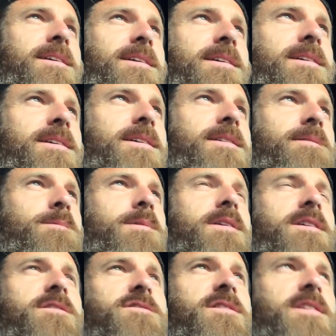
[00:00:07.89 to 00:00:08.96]
And
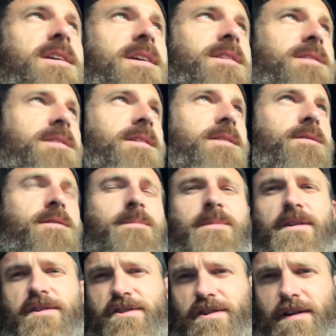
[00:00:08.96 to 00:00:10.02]
we're actually heading down to
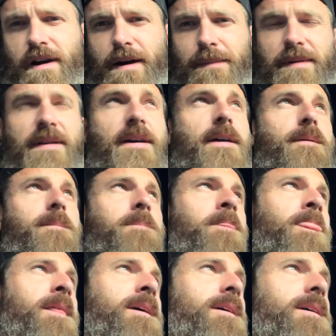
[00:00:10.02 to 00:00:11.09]
my shop. Now,
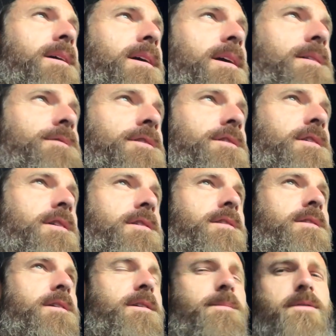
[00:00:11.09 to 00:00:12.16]
I haven't
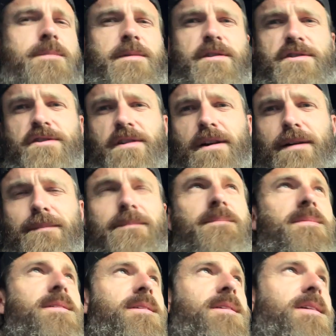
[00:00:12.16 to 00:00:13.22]
talked a lot about my shop,
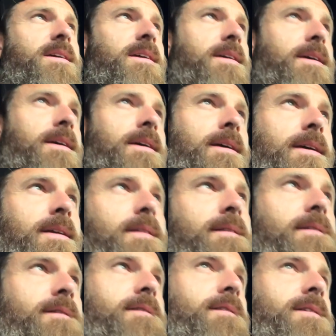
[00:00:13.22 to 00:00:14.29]

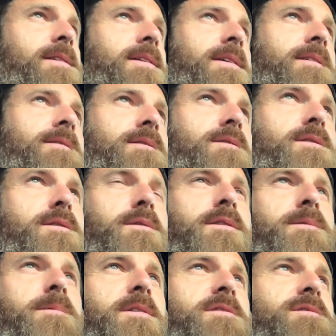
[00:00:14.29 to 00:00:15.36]
and the
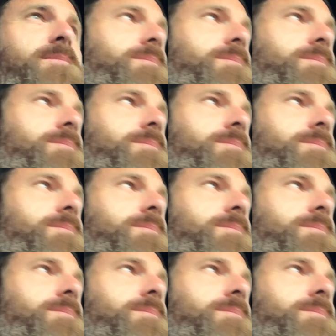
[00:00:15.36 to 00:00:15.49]
only reason